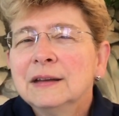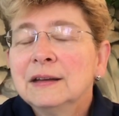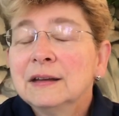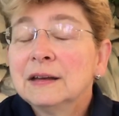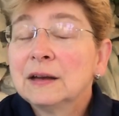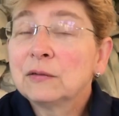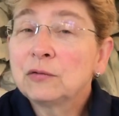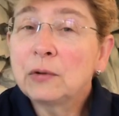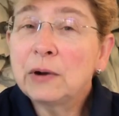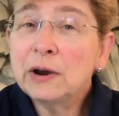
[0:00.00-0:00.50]

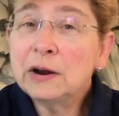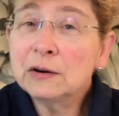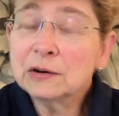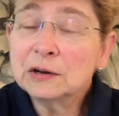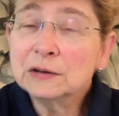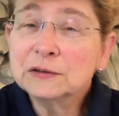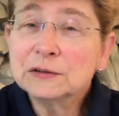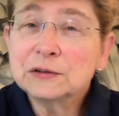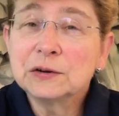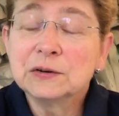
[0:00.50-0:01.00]
Of greater
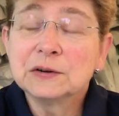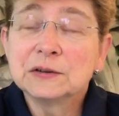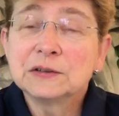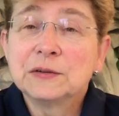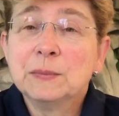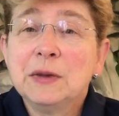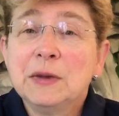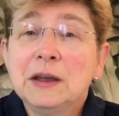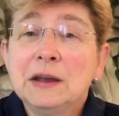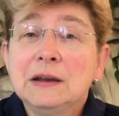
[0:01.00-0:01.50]
concern to
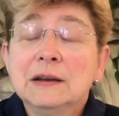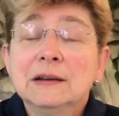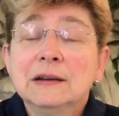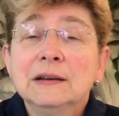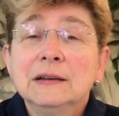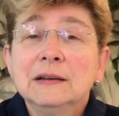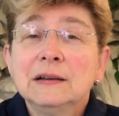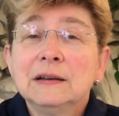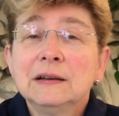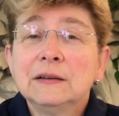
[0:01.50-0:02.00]
me
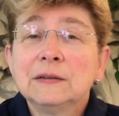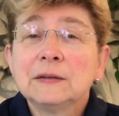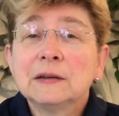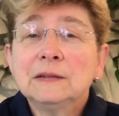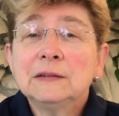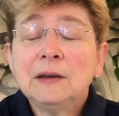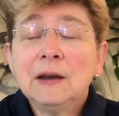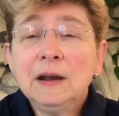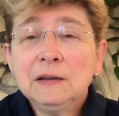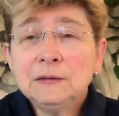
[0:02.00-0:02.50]
is that
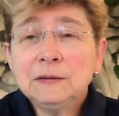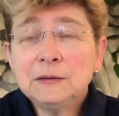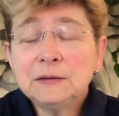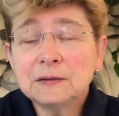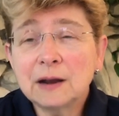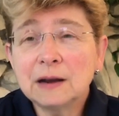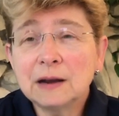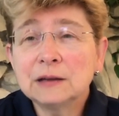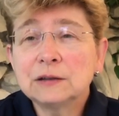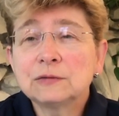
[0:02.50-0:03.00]
10
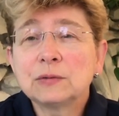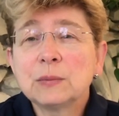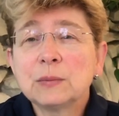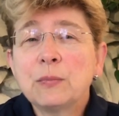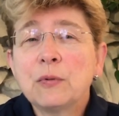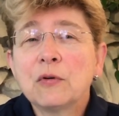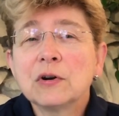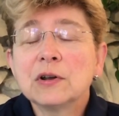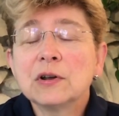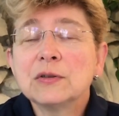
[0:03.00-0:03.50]
states
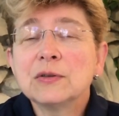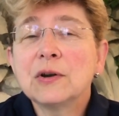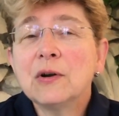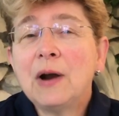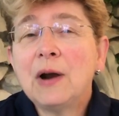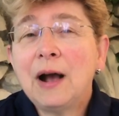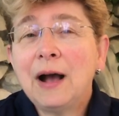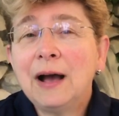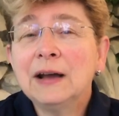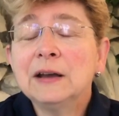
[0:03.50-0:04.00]
reported their
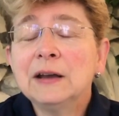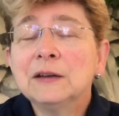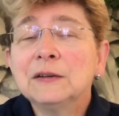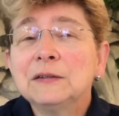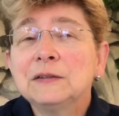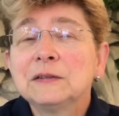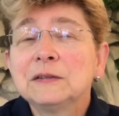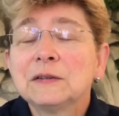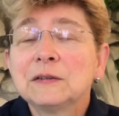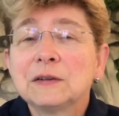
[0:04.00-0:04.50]

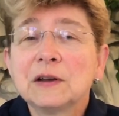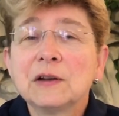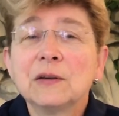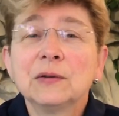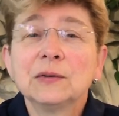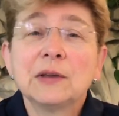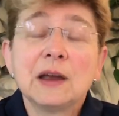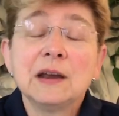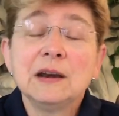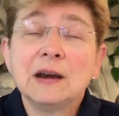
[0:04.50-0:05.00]
highest
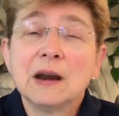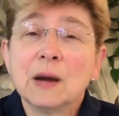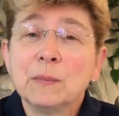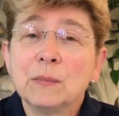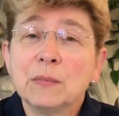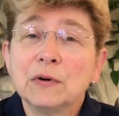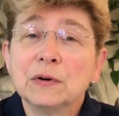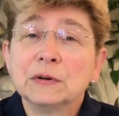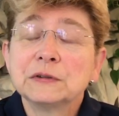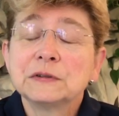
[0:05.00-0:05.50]
single-day
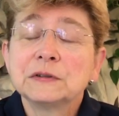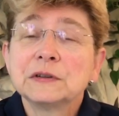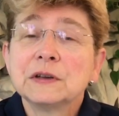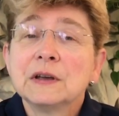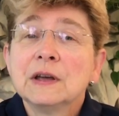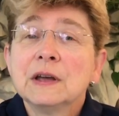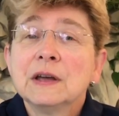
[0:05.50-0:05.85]
numbers